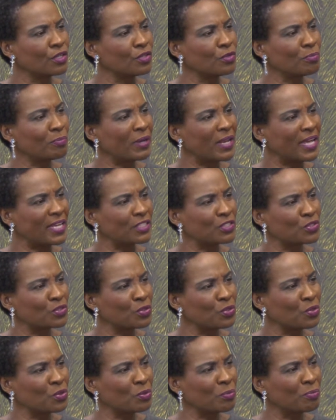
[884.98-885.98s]
you plan
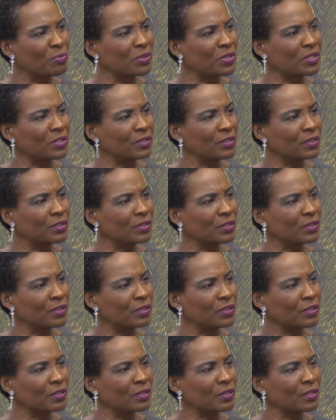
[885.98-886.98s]
to open
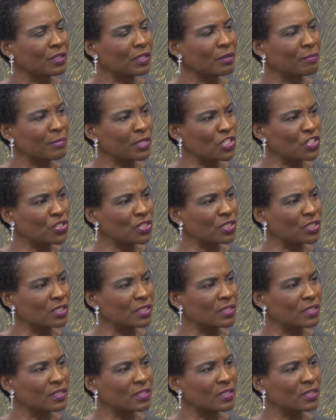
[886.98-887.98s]

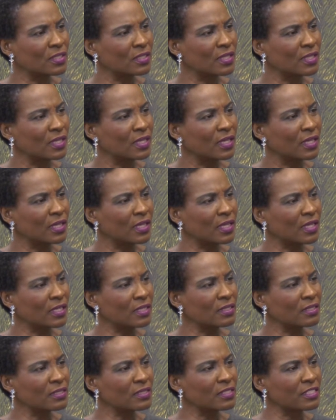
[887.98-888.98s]
commissions
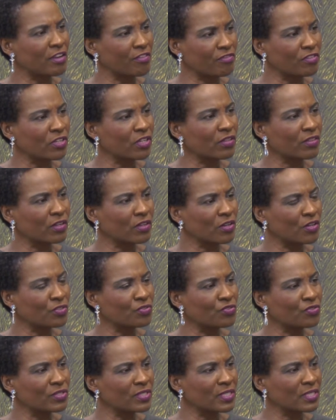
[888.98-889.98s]
in several other
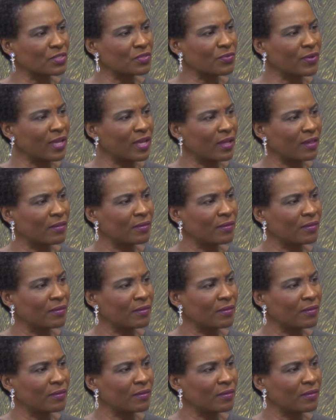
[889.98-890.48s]
countries as well.